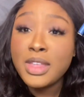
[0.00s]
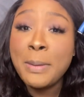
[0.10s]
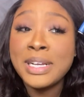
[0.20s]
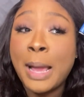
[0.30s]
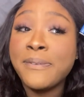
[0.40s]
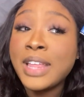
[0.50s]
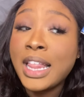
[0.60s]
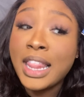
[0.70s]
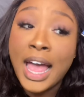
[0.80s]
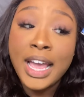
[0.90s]
Because I've been
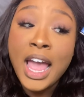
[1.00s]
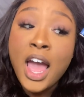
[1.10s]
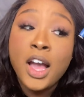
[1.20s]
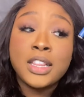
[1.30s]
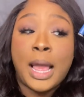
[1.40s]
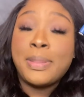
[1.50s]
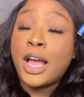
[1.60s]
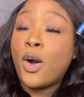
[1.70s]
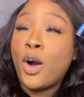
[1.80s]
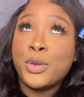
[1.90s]
feeling like, they're
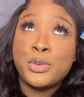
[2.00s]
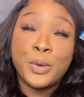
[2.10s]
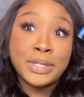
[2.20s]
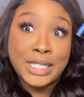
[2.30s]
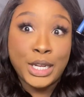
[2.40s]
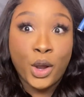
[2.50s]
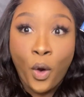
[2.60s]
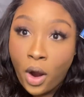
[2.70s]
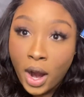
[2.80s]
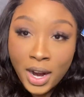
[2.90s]
like, all you do is sit in the
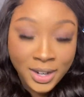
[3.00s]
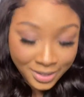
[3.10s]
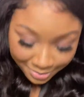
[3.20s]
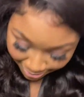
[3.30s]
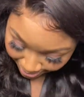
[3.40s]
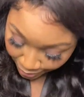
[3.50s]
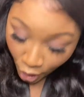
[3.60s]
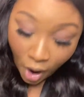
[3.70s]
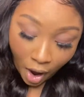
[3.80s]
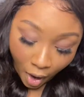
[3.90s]
car.
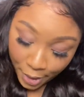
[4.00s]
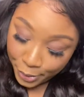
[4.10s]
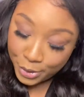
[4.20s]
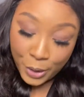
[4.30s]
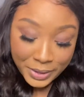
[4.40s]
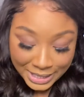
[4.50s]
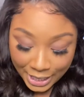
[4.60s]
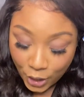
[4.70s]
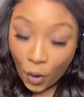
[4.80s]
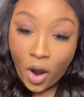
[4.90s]
All you do is sit
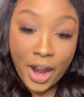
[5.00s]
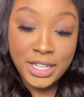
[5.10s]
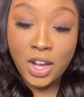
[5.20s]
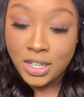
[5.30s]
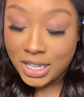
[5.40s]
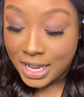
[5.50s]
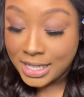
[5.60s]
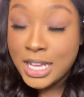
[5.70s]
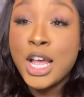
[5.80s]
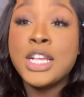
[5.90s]
in the car and talk to
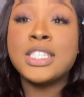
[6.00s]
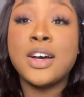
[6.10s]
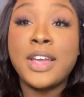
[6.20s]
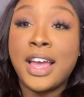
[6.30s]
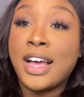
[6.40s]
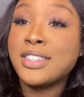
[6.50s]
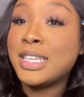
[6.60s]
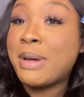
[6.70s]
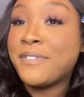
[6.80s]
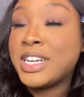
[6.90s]
us. So yeah, y'all
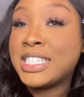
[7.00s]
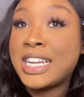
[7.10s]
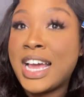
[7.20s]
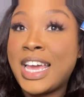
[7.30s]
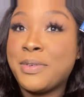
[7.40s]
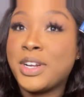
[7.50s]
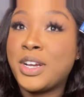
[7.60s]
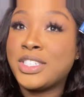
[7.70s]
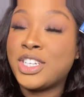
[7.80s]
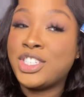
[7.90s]
see my friends tonight, and we're going to
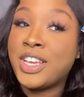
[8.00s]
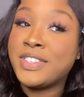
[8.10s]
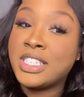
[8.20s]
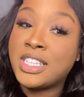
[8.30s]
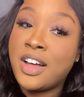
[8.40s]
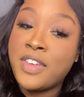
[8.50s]
exchange gifts and stuff.